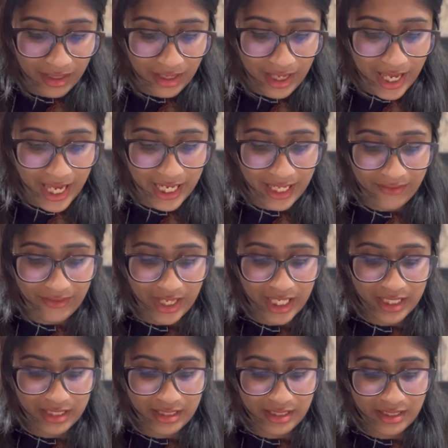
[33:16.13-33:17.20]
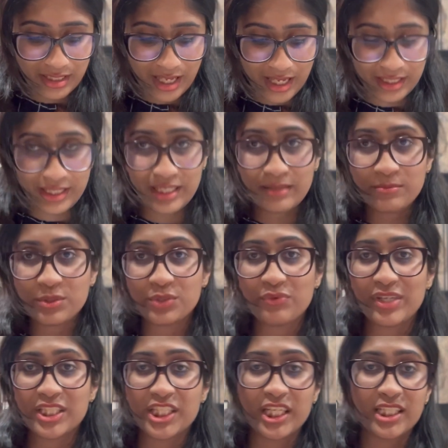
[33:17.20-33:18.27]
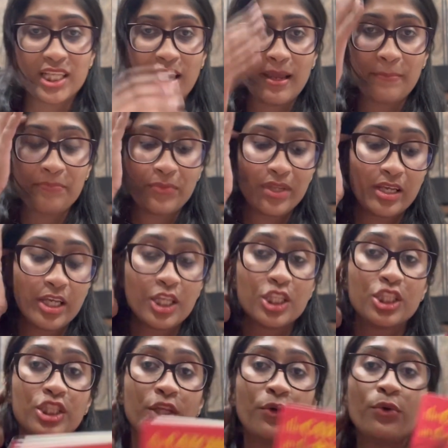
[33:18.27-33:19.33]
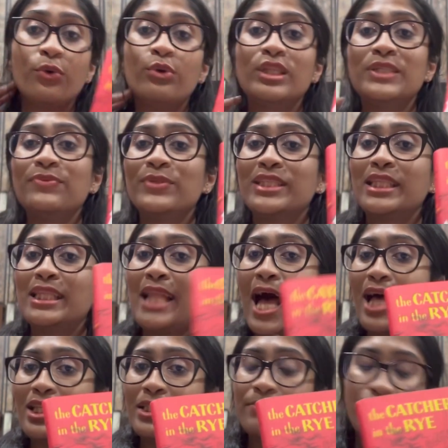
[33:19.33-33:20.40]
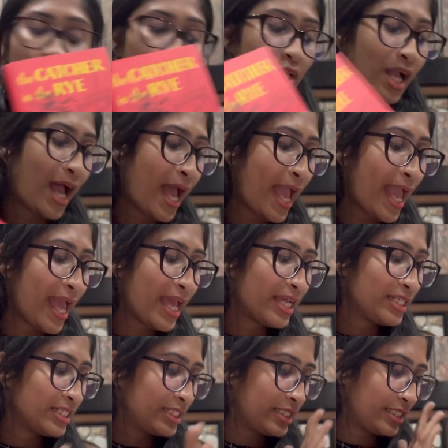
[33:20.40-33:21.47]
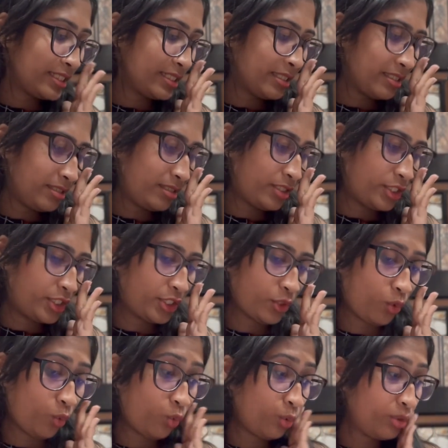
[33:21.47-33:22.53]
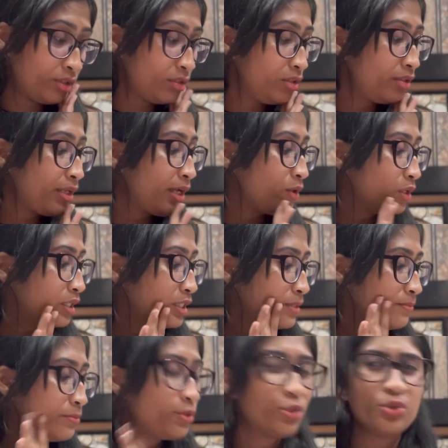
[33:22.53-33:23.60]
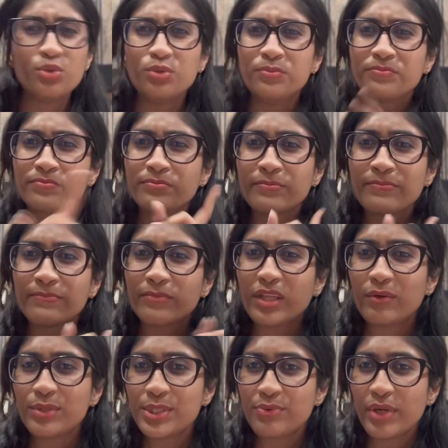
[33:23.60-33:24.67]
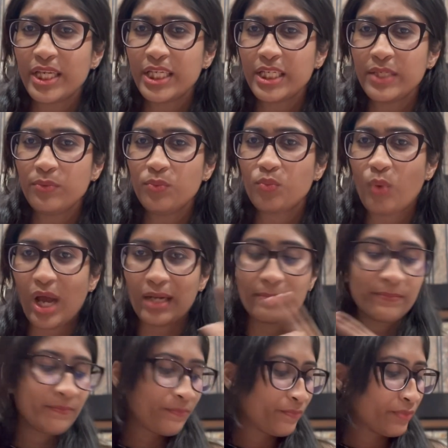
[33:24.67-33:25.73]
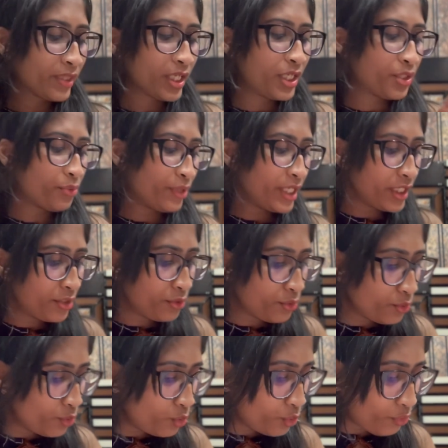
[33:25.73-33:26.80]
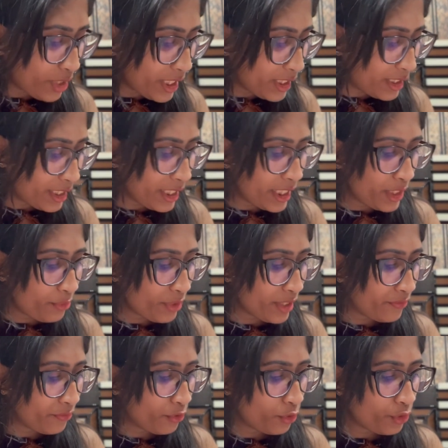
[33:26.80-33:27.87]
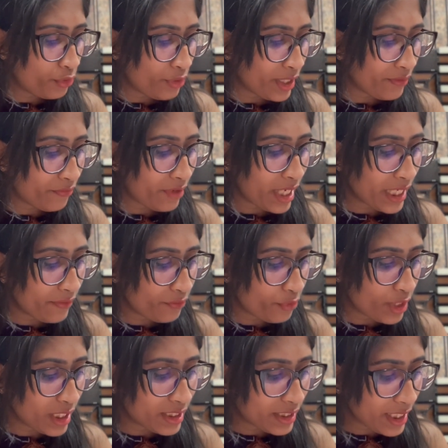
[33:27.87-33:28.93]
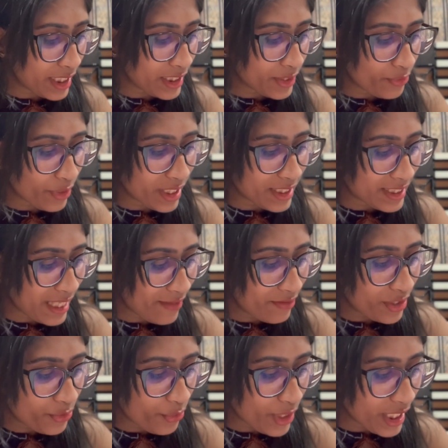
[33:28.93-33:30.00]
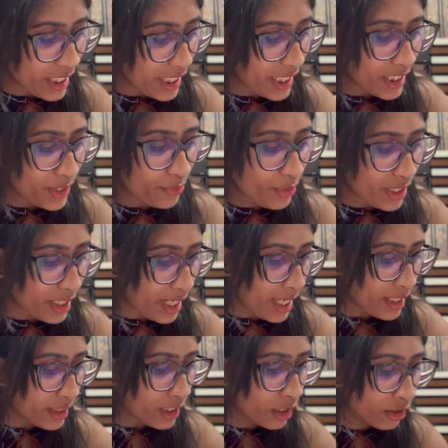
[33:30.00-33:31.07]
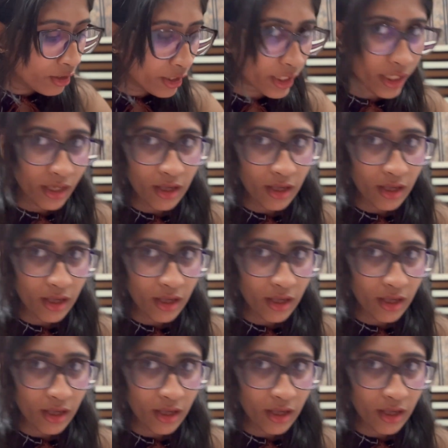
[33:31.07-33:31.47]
Anyways, I think I'm just wasting time. So this was the last book, and the total now comes to, I was 21, 22, 23, 24, 25, 26, 27, 28, 29, 30.